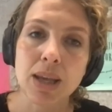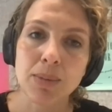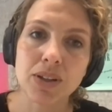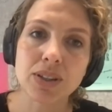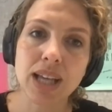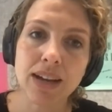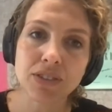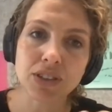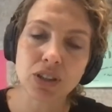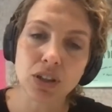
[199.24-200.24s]
Because
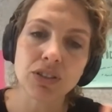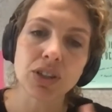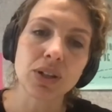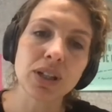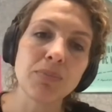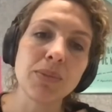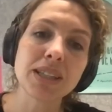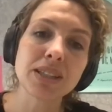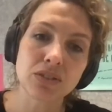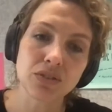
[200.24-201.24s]
after COVID, or in the
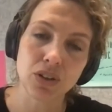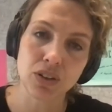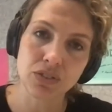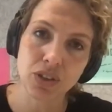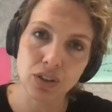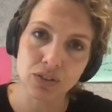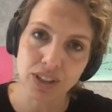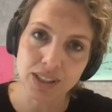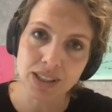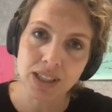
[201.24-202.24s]
midst of COVID,